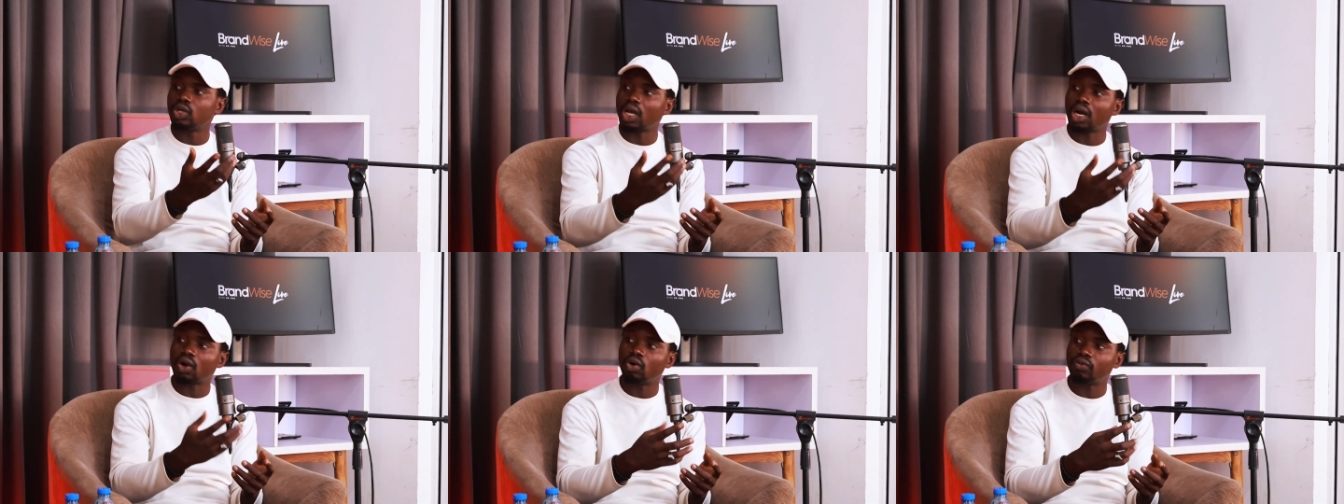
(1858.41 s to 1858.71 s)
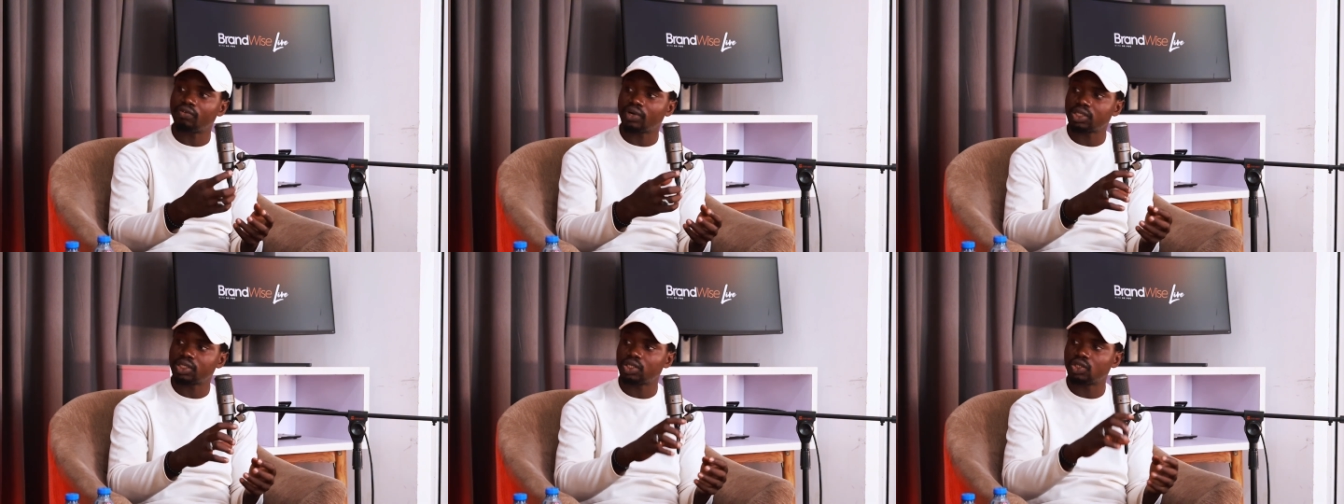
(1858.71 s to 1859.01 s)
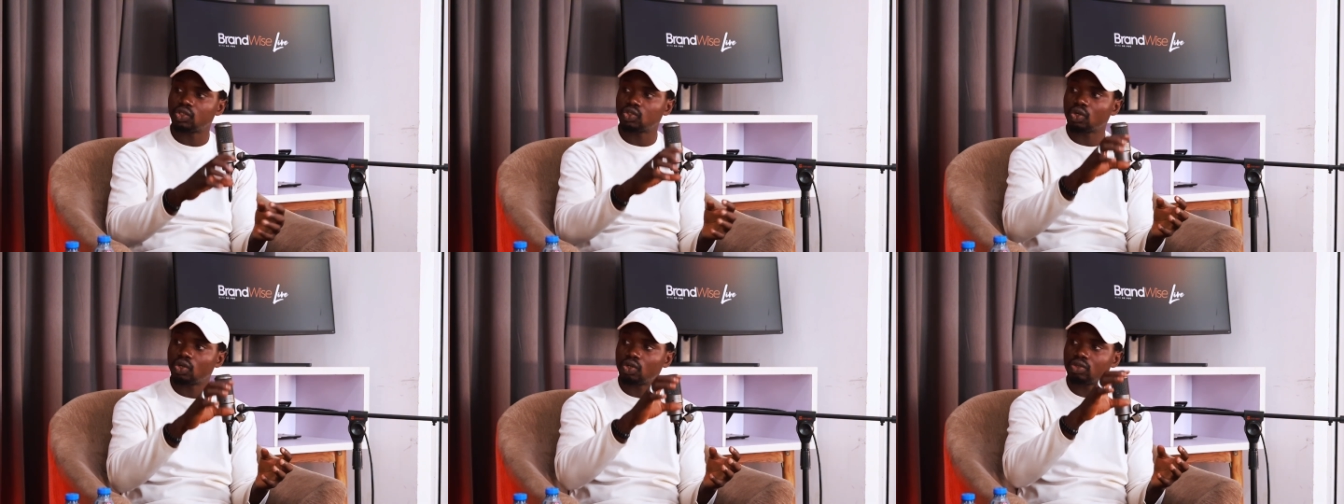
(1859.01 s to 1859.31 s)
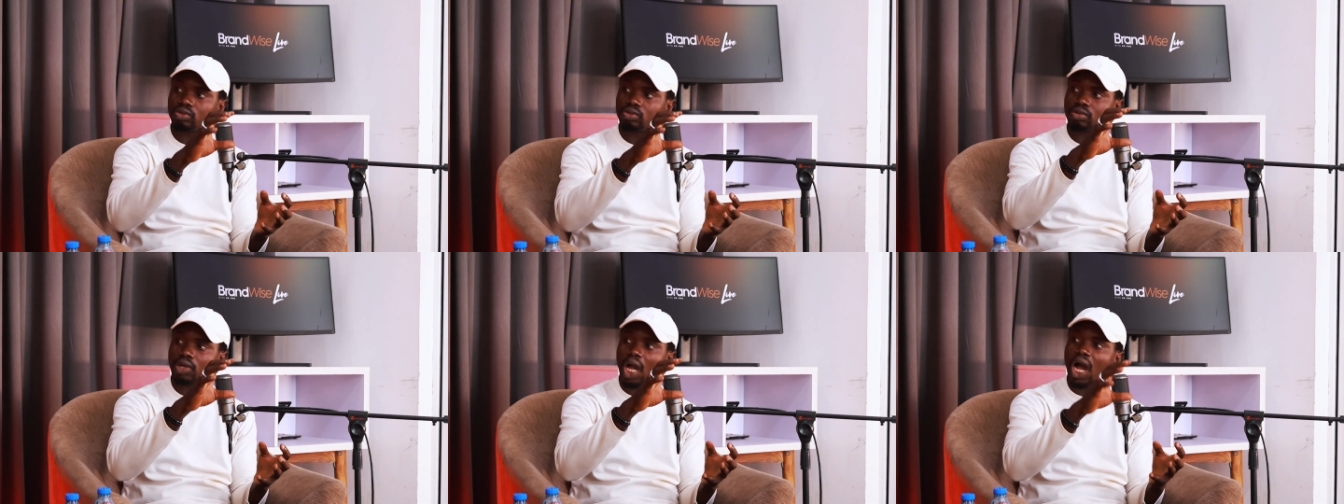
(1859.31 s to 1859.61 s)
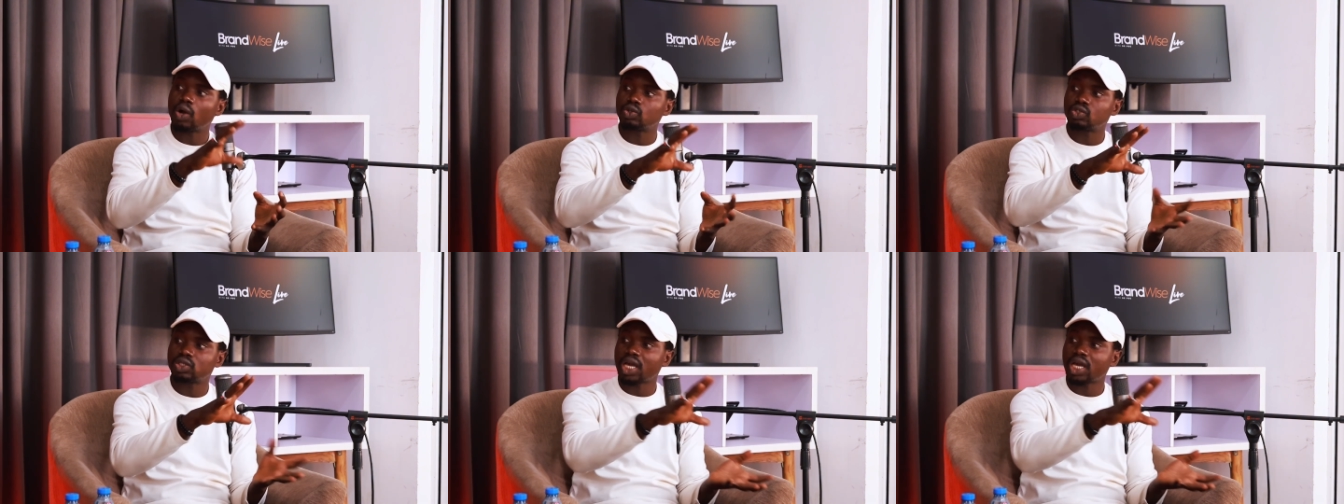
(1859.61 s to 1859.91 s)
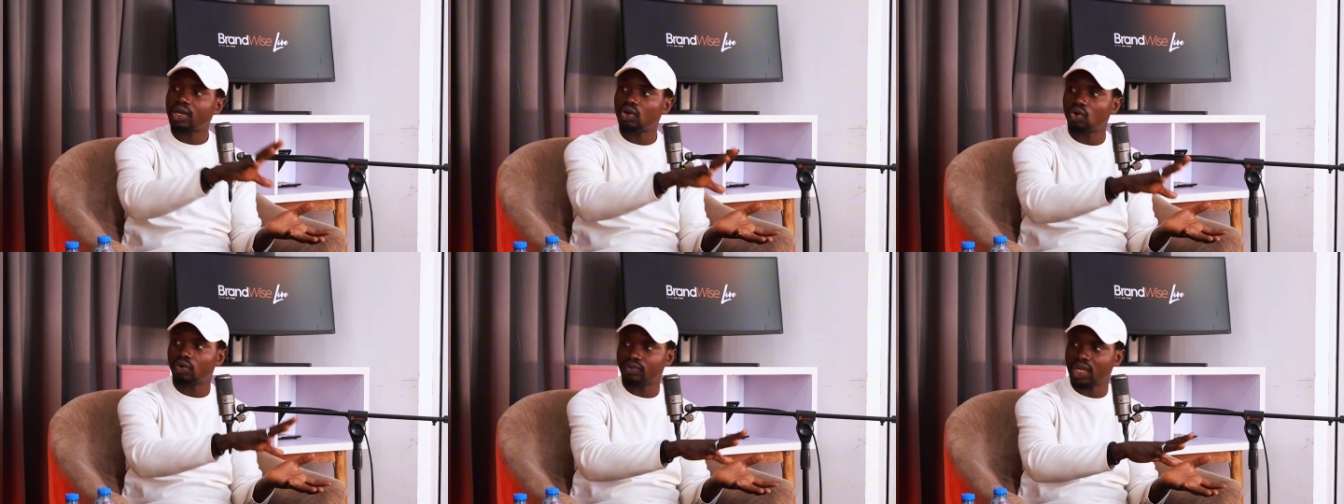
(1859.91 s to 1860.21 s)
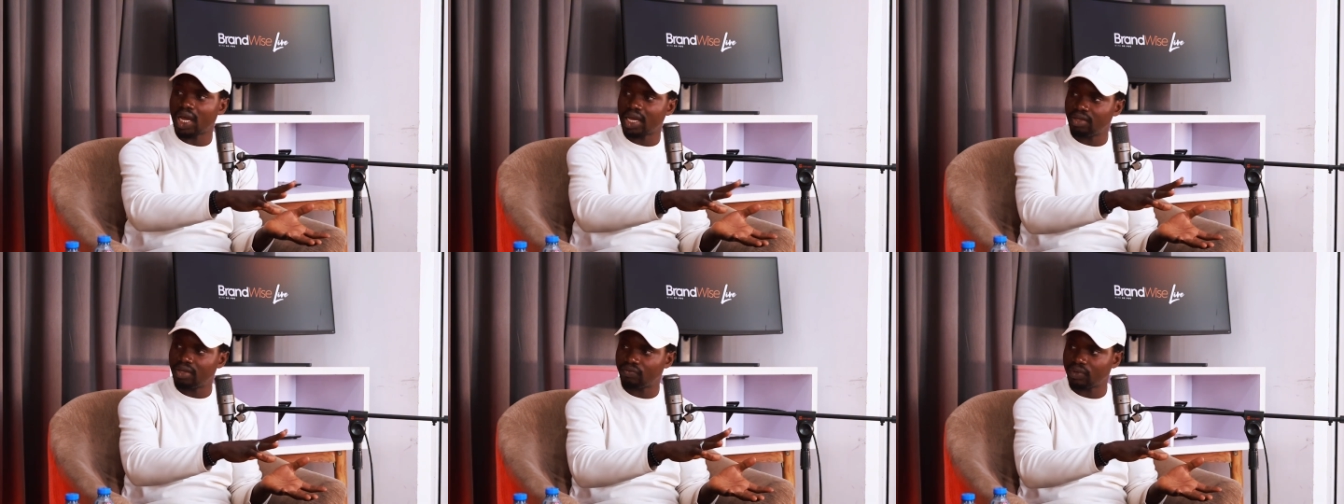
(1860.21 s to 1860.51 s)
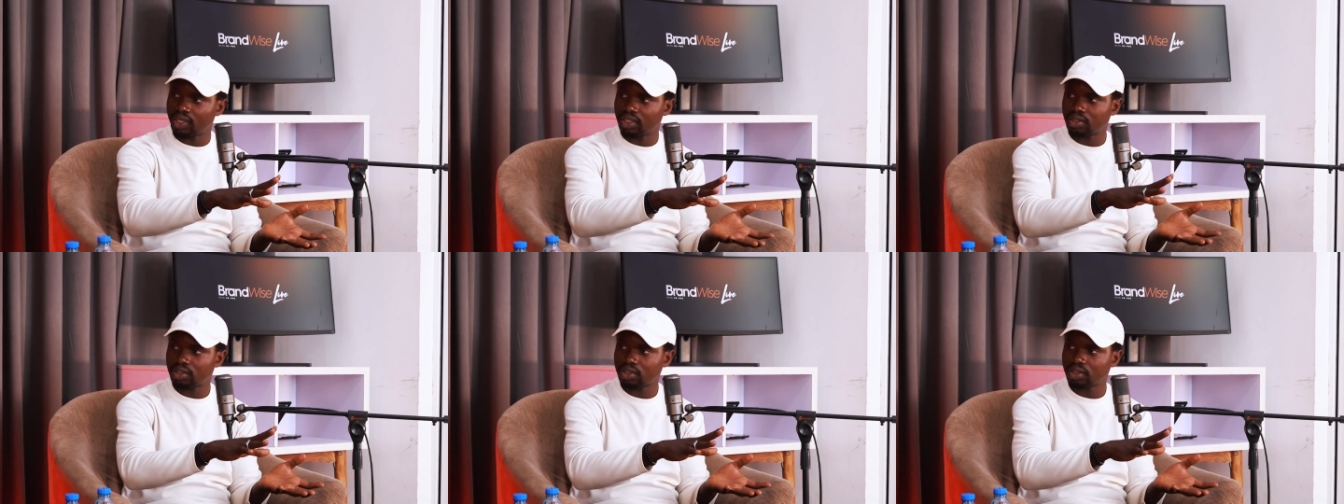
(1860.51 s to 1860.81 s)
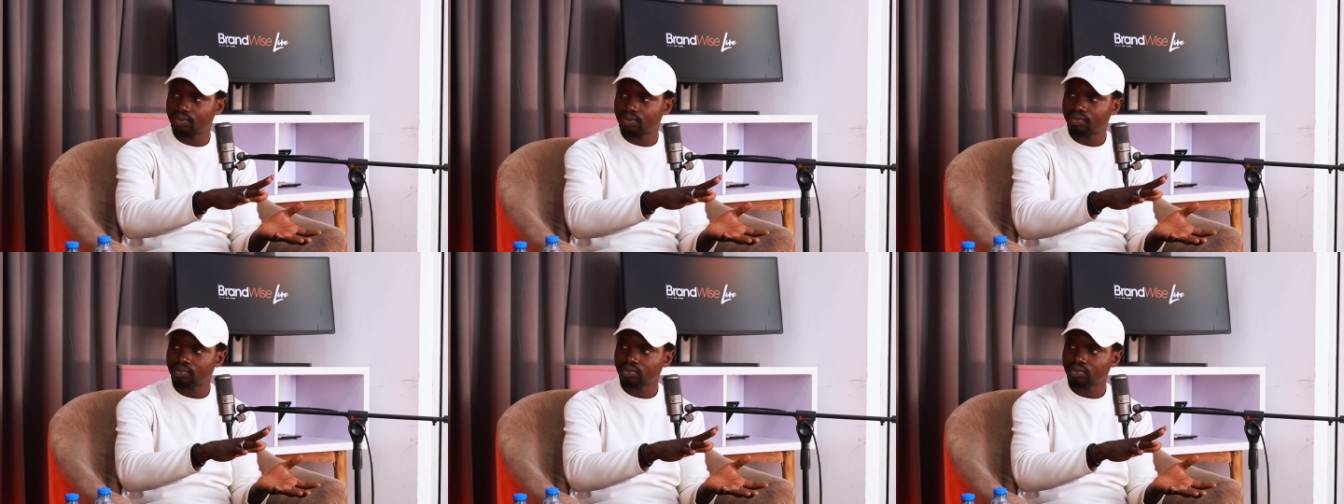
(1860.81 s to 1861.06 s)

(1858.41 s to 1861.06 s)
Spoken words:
that conversation outside of that event.